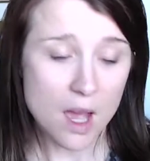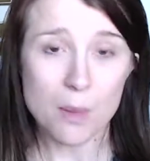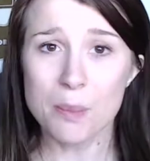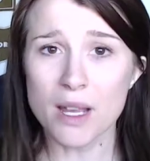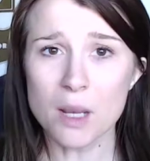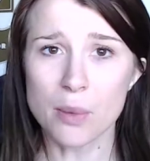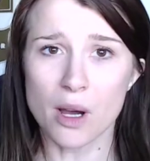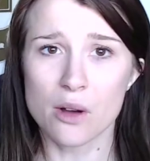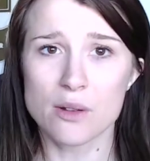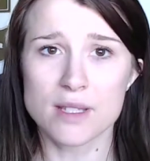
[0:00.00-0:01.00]
But pick a
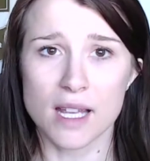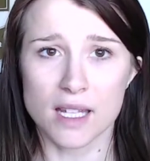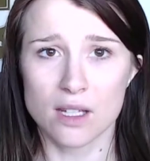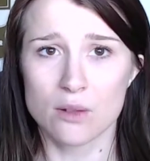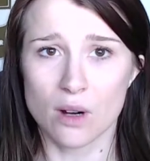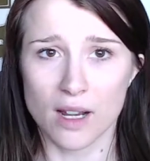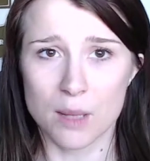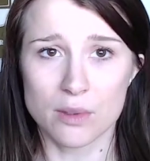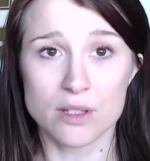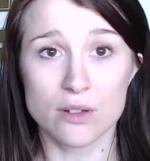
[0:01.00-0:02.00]
pose that you are
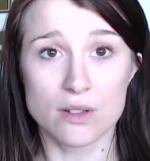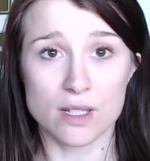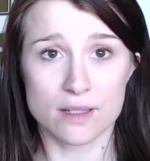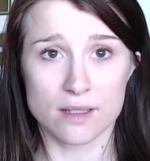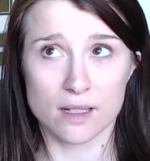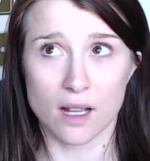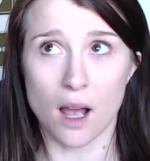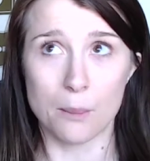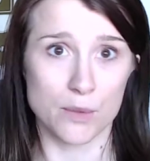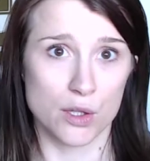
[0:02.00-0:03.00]
able to just
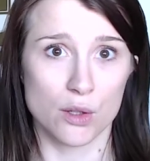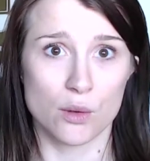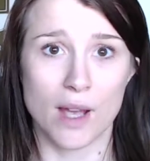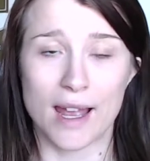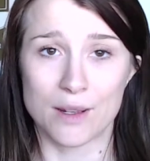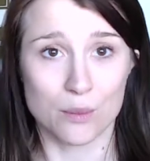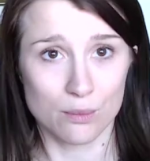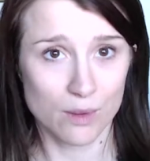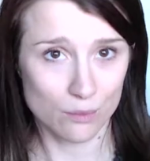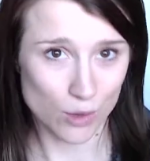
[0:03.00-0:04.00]
come to and
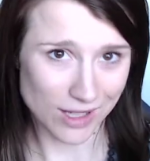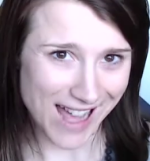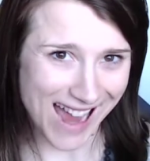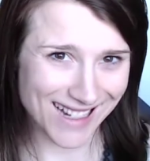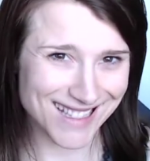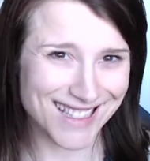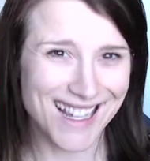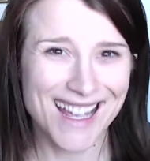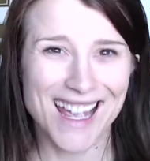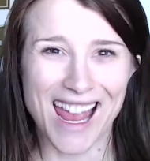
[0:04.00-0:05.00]
relax
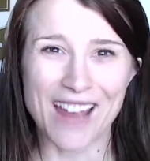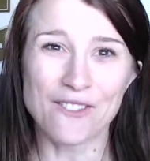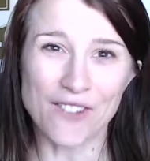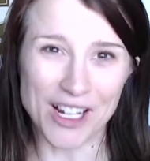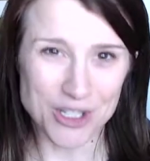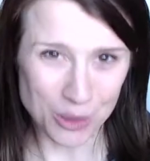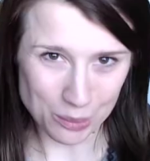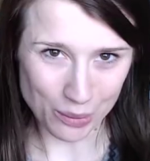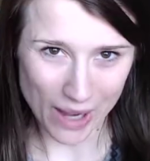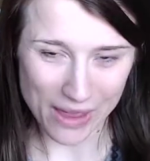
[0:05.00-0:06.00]
and find your
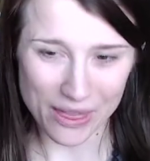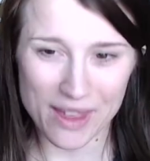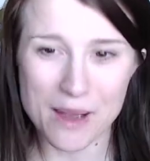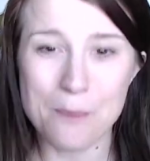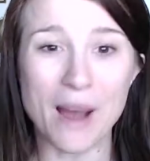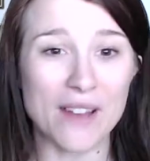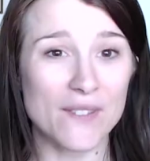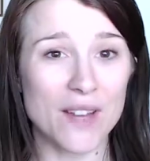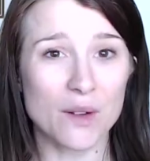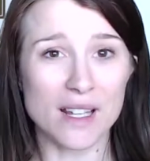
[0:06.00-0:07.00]
breath. My
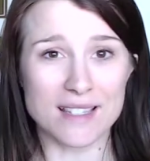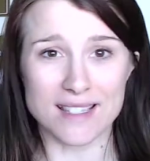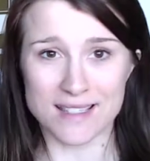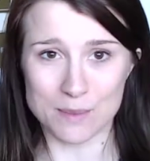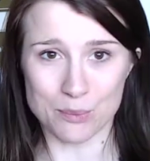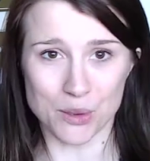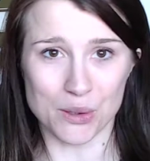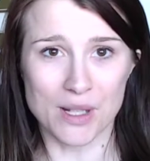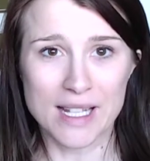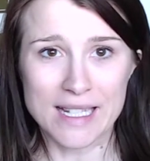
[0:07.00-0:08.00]
favorite is a
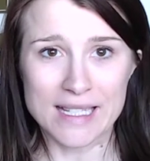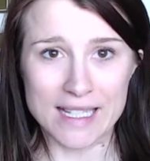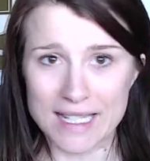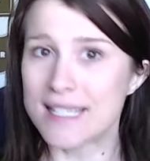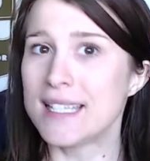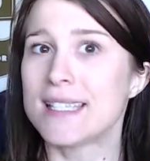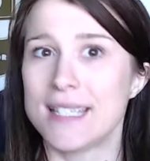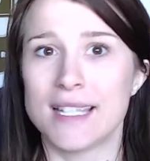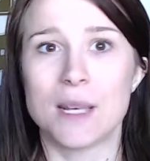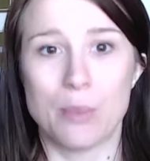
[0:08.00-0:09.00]
simple, easy
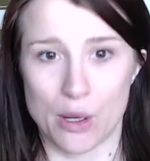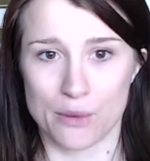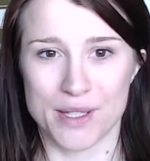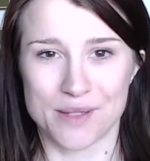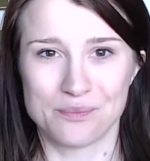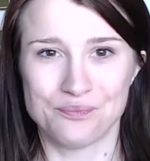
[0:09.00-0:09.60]
seated pose.